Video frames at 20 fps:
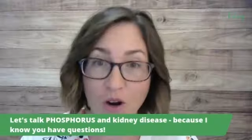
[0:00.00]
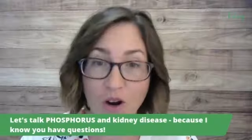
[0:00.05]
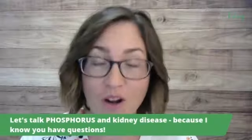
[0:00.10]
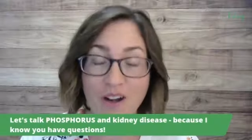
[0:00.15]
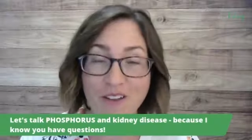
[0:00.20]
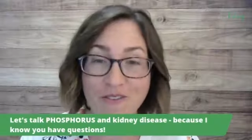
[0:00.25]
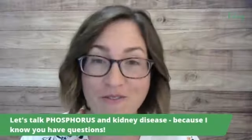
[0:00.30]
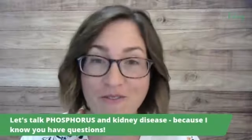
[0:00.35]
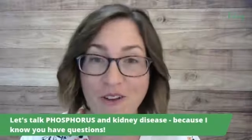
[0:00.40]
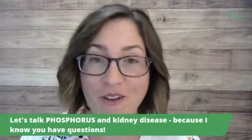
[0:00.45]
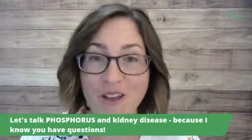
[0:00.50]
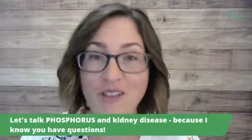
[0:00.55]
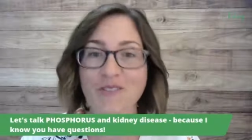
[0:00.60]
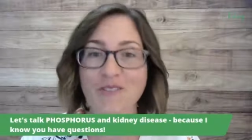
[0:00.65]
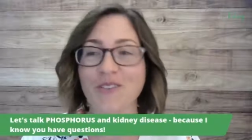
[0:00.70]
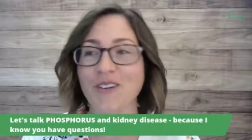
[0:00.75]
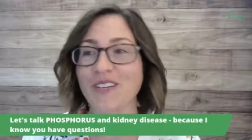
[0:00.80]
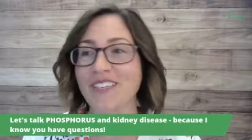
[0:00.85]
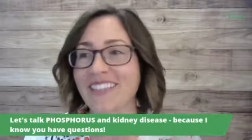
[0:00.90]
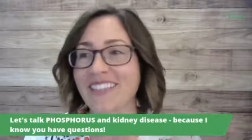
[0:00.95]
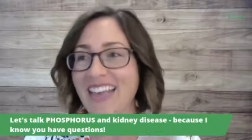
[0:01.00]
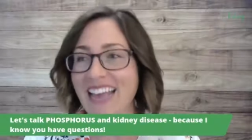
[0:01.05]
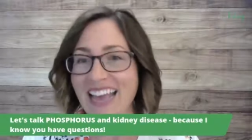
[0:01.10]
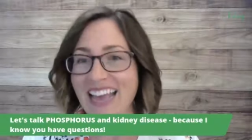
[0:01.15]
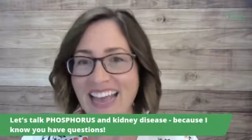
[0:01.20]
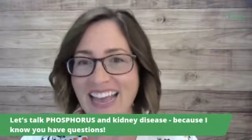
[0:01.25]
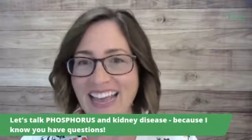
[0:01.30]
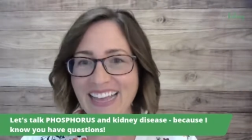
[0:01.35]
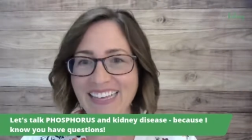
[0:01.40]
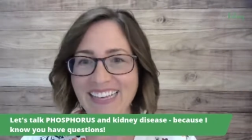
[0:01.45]
to phosphorus
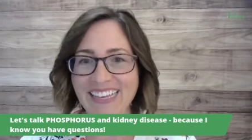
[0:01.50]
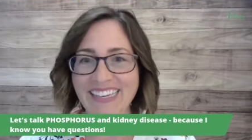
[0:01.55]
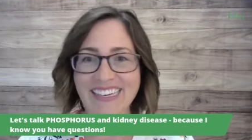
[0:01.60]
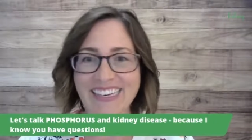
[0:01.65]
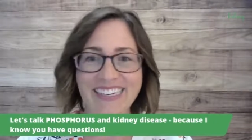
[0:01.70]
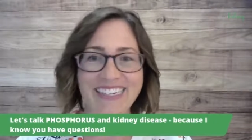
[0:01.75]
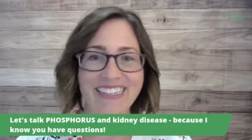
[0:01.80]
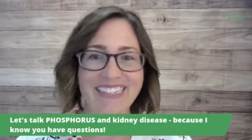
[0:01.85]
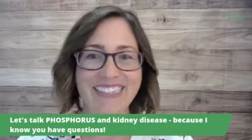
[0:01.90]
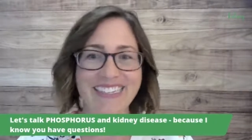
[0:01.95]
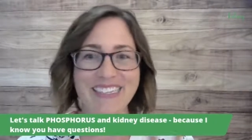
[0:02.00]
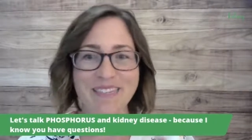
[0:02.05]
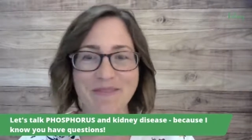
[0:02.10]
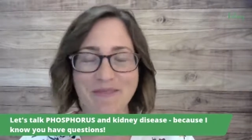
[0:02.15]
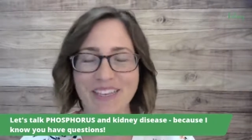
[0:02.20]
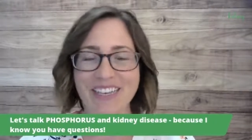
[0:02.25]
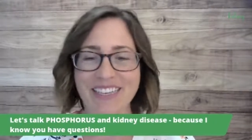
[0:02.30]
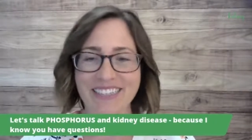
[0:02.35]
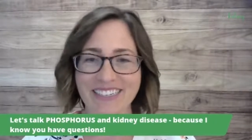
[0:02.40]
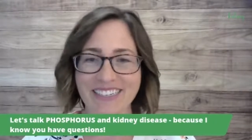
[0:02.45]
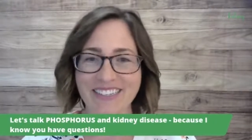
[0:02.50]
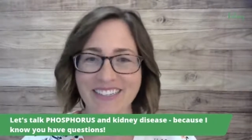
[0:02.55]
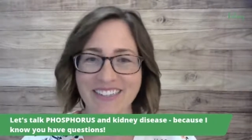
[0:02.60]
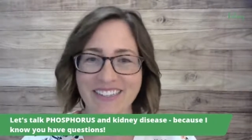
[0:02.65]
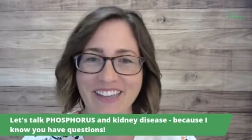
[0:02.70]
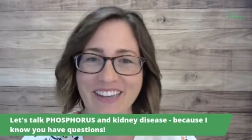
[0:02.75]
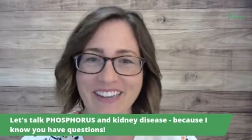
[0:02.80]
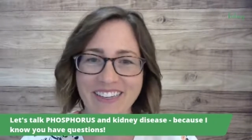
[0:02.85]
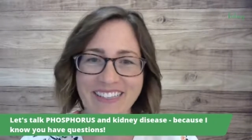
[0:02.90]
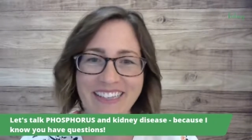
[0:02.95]
and kidney disease because there's a
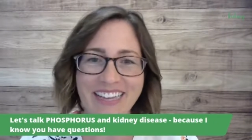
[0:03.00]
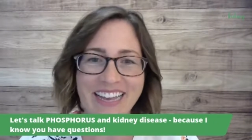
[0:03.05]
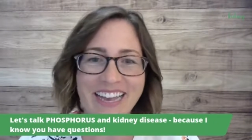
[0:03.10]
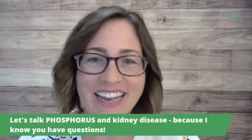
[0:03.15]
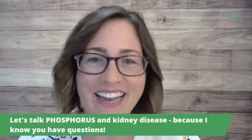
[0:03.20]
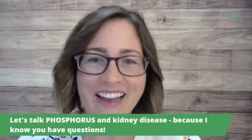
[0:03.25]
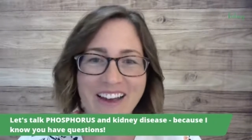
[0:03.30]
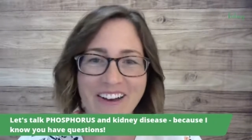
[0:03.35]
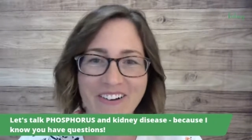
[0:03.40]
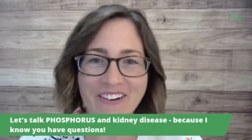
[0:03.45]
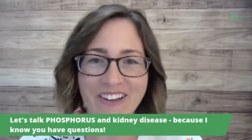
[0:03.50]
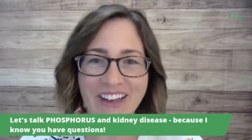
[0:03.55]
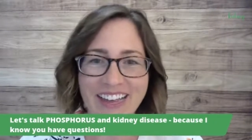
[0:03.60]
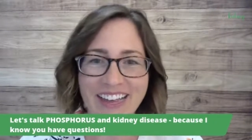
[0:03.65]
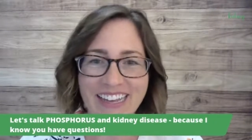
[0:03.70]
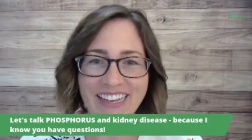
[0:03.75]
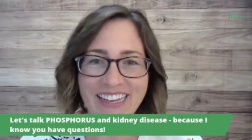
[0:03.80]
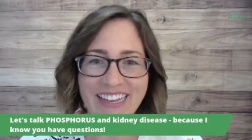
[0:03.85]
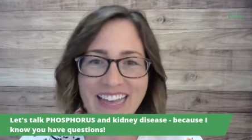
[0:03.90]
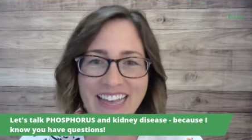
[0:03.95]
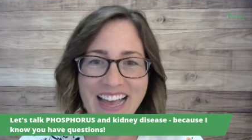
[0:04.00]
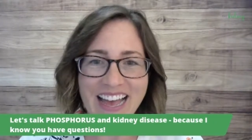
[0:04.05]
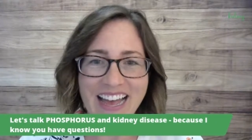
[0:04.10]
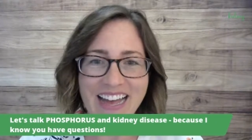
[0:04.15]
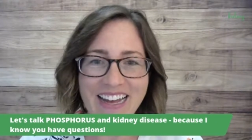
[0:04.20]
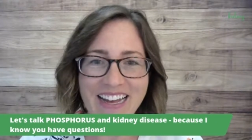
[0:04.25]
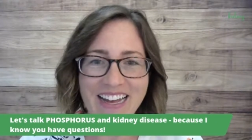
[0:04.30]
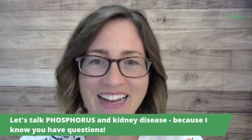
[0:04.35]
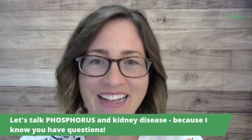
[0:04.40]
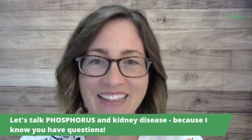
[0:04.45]
lot. Okay,
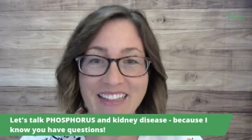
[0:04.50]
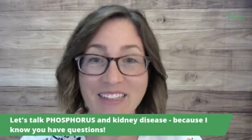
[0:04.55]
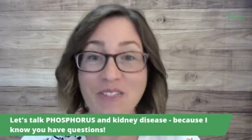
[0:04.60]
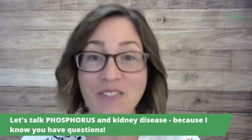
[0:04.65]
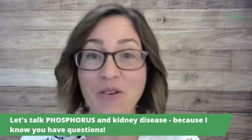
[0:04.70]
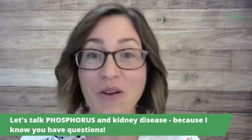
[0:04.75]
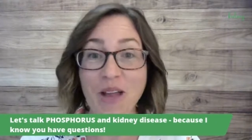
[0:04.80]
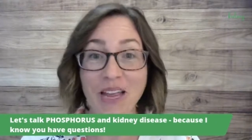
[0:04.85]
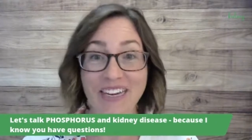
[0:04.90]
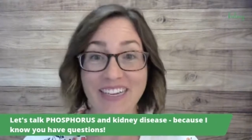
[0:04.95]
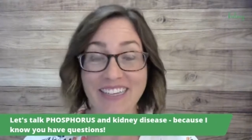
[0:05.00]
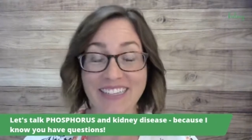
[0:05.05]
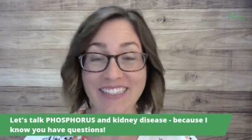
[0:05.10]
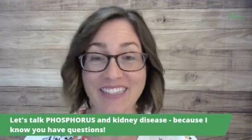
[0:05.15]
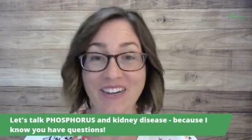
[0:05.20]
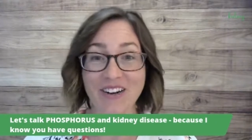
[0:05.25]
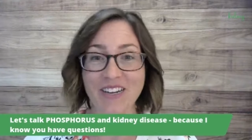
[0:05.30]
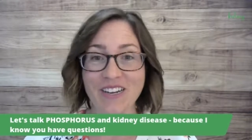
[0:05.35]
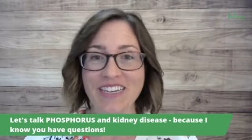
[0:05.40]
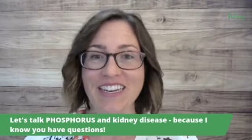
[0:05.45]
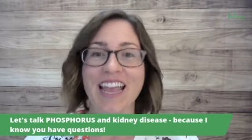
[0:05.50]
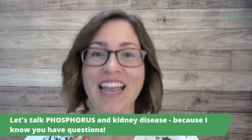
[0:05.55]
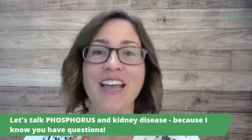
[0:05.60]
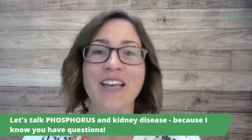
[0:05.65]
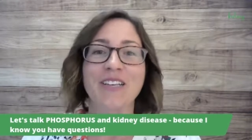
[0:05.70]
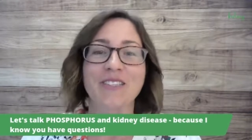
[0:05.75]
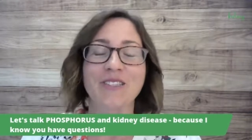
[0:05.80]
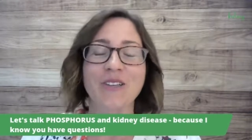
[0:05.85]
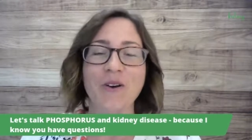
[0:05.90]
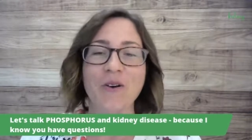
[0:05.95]
uh, let's go ahead and get started.
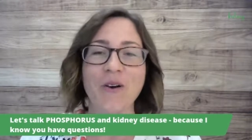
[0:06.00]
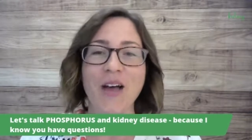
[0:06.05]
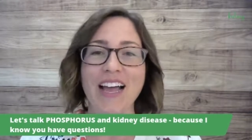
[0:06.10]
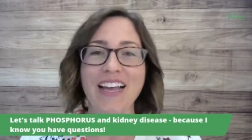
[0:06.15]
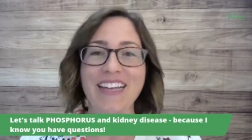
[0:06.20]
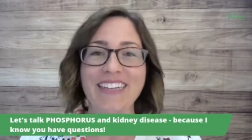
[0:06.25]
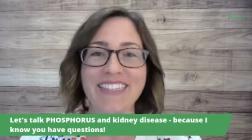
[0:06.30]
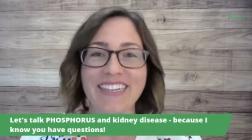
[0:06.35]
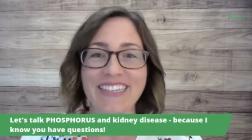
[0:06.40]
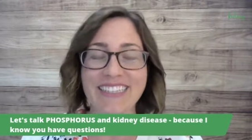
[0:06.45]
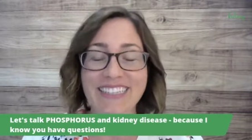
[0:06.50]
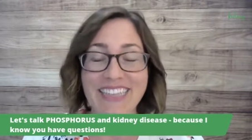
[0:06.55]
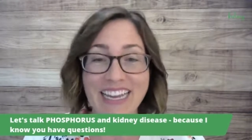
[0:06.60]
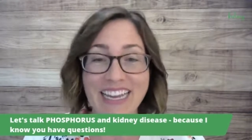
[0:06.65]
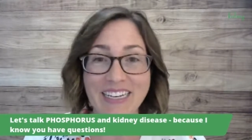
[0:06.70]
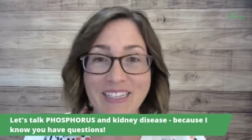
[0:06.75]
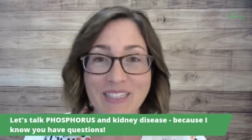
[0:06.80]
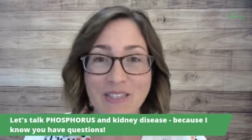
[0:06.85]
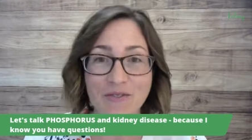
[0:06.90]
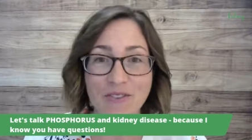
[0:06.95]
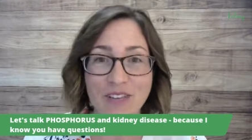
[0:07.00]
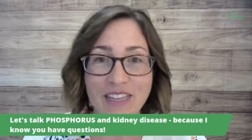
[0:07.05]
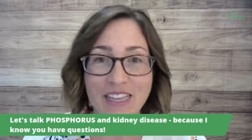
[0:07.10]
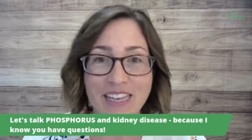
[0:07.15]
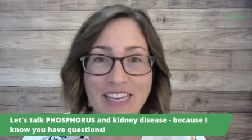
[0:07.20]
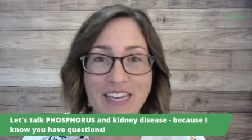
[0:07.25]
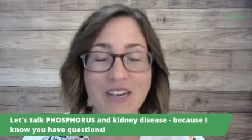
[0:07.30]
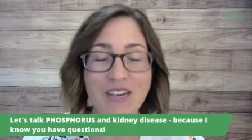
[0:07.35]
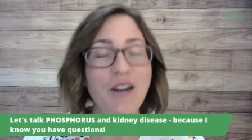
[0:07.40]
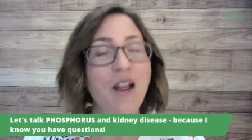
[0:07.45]
So uh, Jessianna Saville
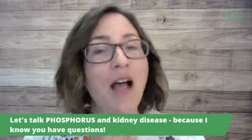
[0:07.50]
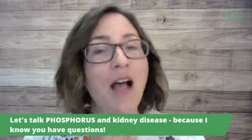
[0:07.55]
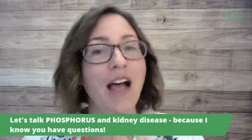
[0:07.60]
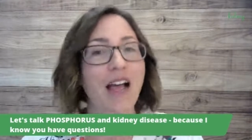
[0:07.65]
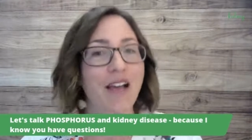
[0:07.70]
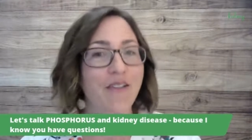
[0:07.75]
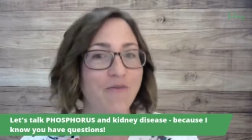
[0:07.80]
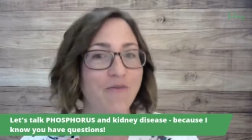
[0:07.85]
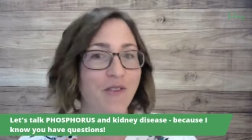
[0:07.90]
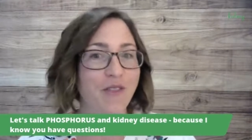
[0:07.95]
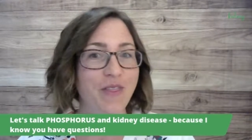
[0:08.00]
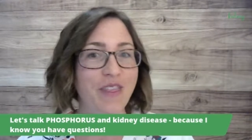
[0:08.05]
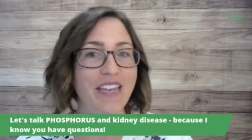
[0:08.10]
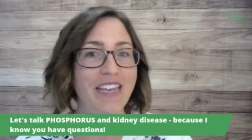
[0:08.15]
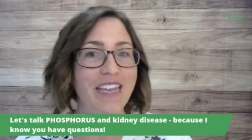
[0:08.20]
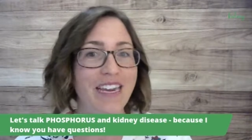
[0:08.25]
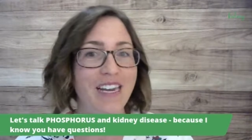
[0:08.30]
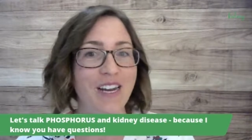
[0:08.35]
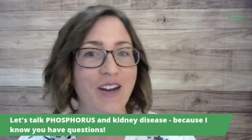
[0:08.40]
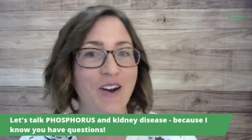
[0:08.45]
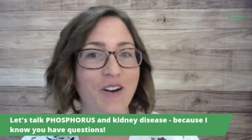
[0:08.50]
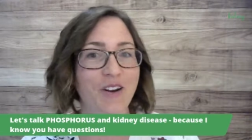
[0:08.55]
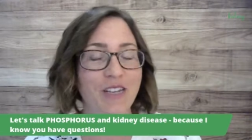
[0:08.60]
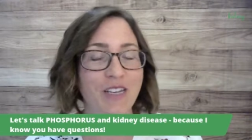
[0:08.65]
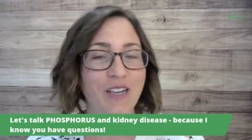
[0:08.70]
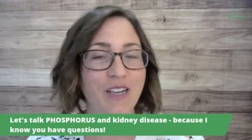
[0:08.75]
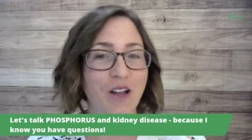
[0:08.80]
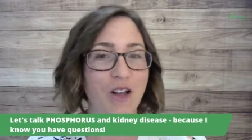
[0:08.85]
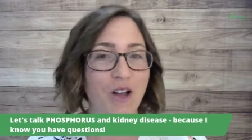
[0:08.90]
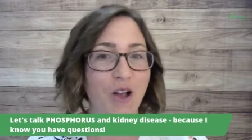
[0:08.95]
here. I'm from the kidney r
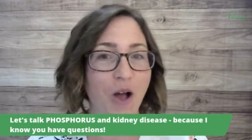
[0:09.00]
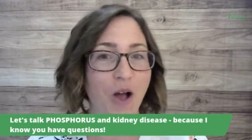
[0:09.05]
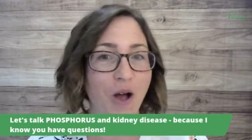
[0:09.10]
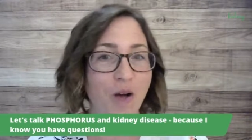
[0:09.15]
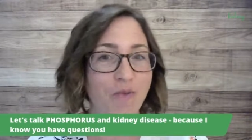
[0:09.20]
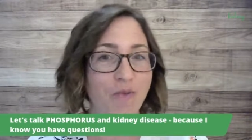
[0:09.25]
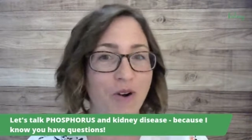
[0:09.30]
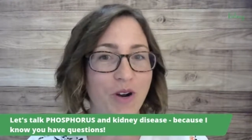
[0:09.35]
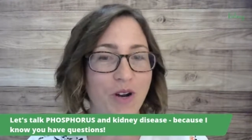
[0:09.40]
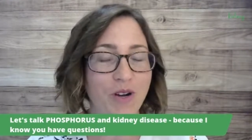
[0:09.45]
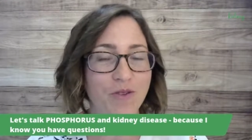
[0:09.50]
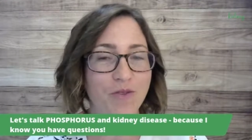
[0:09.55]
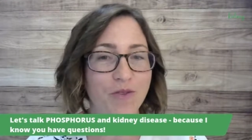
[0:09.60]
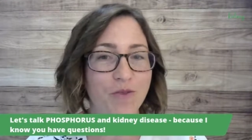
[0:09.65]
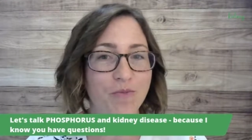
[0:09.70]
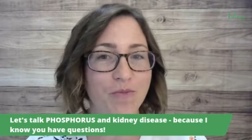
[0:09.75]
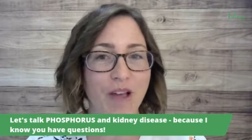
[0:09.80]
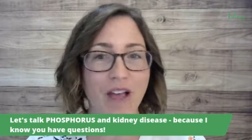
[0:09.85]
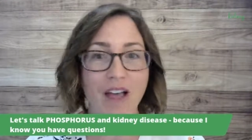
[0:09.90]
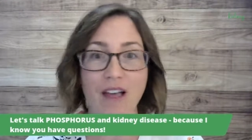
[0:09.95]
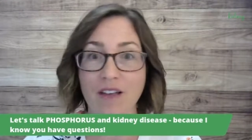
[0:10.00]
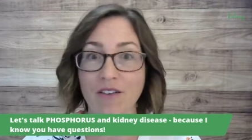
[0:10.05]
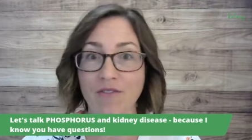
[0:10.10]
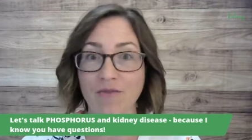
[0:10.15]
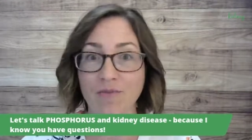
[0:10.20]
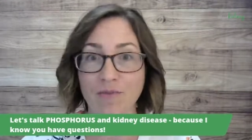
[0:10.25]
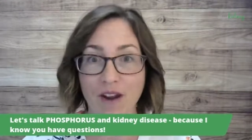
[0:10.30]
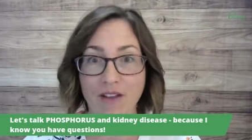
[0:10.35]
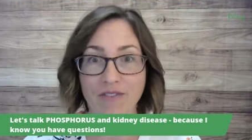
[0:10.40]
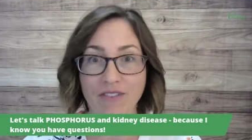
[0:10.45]
d dot com. We're a group of
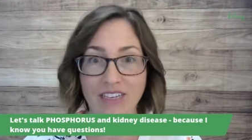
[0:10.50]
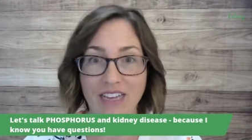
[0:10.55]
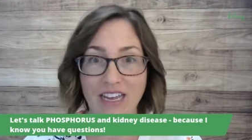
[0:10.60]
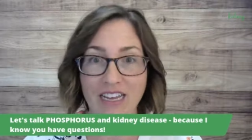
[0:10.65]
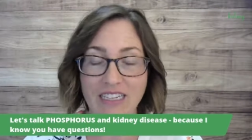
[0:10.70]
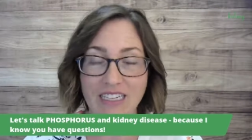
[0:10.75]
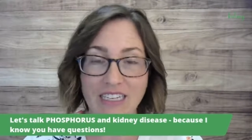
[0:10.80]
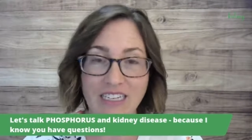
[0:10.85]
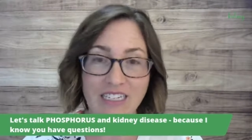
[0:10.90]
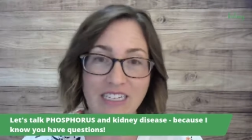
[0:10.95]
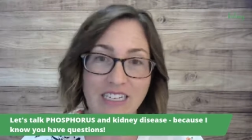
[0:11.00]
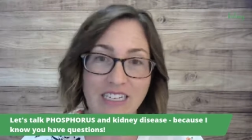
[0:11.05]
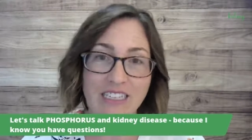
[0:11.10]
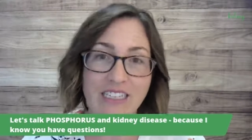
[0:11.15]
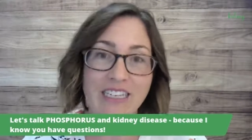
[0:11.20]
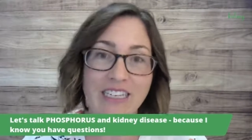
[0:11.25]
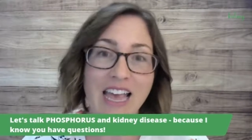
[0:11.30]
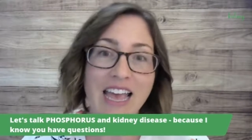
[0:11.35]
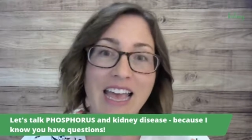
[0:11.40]
private dietitians